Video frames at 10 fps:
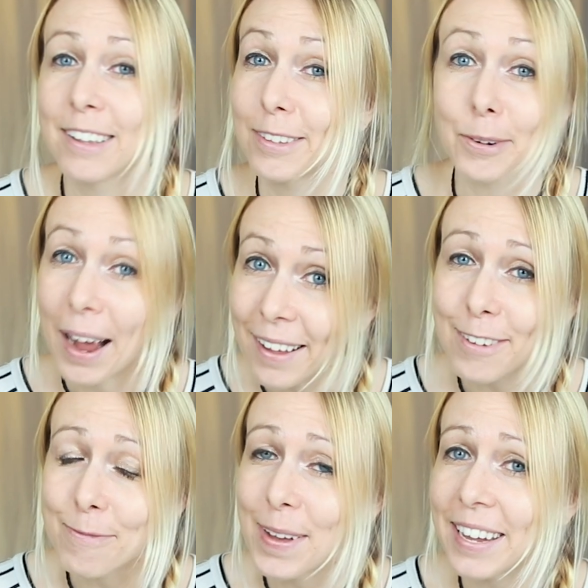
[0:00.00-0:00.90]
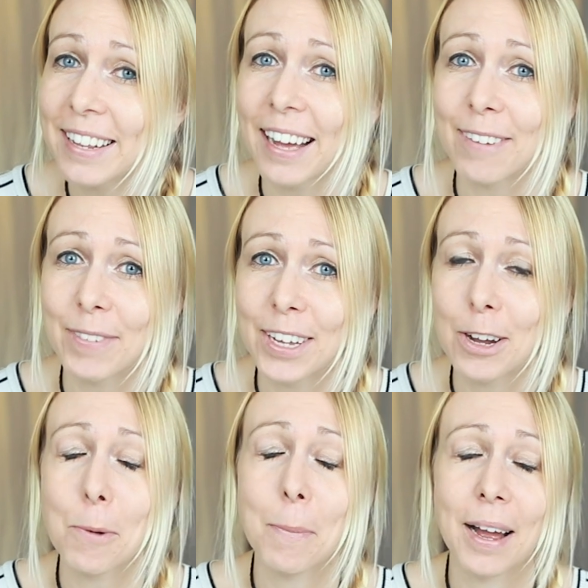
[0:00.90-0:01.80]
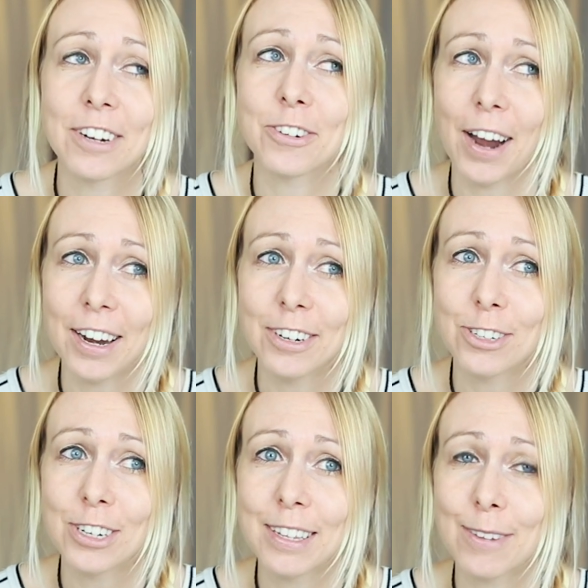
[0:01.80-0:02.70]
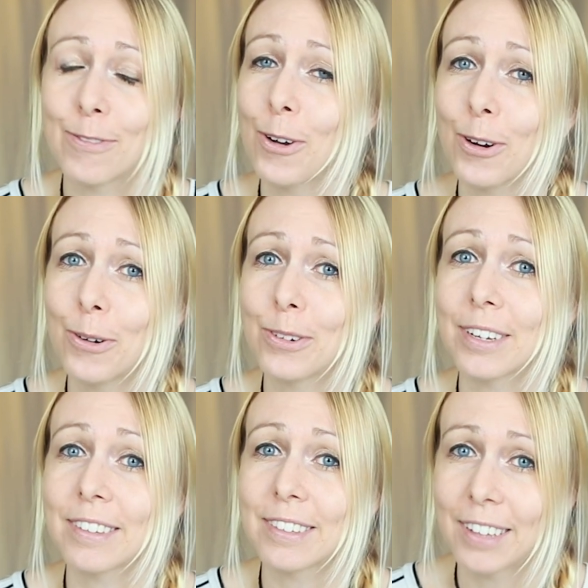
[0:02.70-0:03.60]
So as of making that video, my dryer sheets photo does